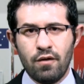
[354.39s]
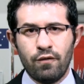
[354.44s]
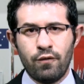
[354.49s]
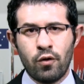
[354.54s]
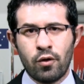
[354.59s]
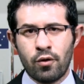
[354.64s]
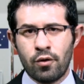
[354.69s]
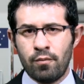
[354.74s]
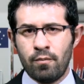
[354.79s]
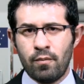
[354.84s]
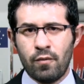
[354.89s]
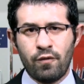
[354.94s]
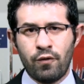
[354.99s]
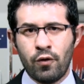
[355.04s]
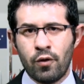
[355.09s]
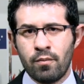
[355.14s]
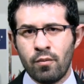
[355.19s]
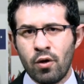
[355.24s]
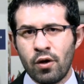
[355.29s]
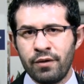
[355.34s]

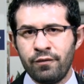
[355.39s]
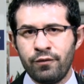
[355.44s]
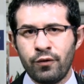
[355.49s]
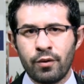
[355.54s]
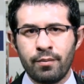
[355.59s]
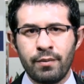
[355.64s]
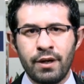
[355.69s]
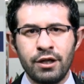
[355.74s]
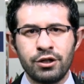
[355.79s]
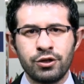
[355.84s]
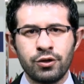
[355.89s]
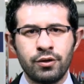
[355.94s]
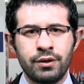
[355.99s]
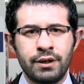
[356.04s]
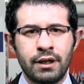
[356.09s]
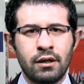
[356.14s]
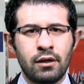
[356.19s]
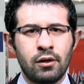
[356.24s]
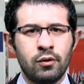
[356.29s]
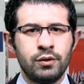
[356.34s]
For more
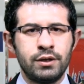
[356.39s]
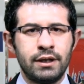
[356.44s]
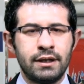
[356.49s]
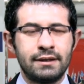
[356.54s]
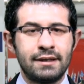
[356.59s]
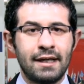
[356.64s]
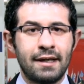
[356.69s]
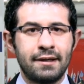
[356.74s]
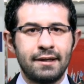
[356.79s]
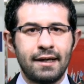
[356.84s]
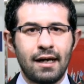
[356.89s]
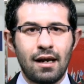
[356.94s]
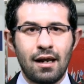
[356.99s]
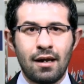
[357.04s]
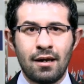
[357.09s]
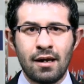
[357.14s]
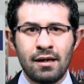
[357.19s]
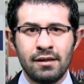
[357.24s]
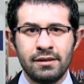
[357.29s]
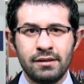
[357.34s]
information, including technical
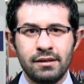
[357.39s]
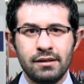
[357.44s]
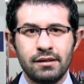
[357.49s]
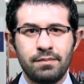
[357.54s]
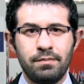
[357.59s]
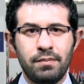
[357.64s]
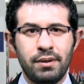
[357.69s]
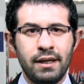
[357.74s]
analysis,